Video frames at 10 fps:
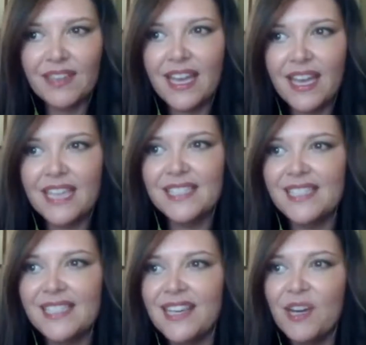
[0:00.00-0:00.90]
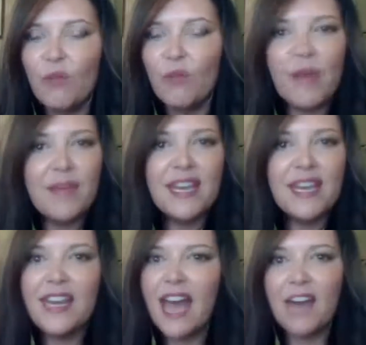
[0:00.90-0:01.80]
And
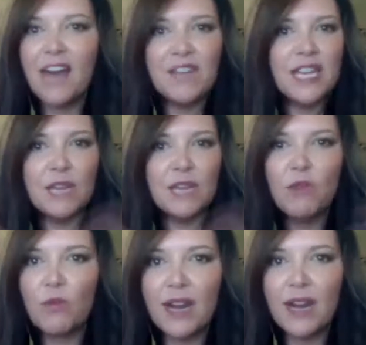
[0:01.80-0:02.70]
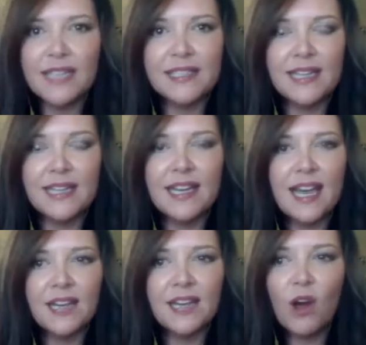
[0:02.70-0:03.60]
women having equal rights
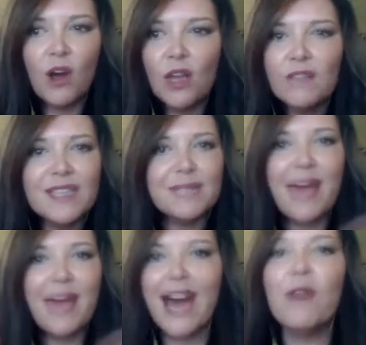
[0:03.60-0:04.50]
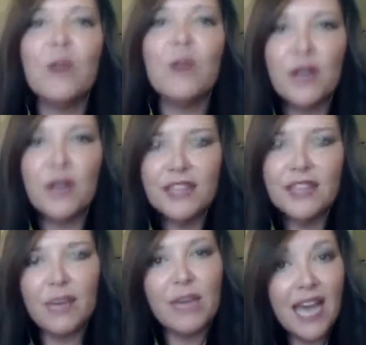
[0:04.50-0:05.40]
and all of this power
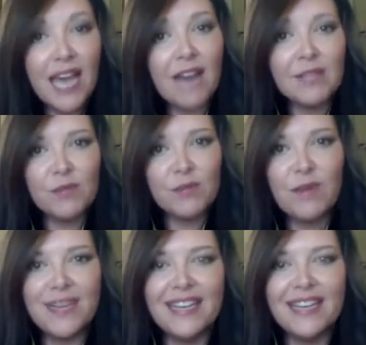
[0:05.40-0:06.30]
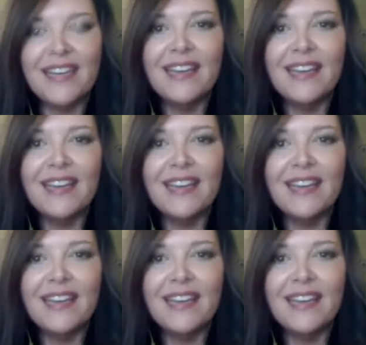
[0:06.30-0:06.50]
that we have as women.